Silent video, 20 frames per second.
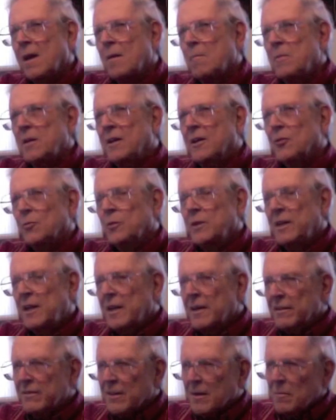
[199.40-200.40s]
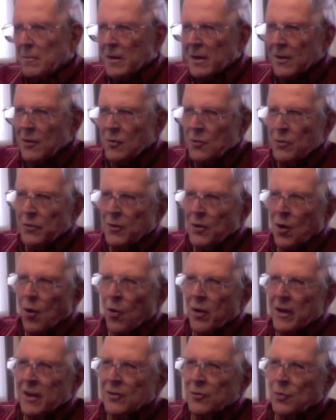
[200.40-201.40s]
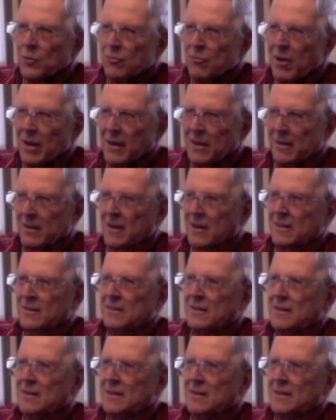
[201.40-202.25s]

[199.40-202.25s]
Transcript: because we needed somebody who the audience would recognize.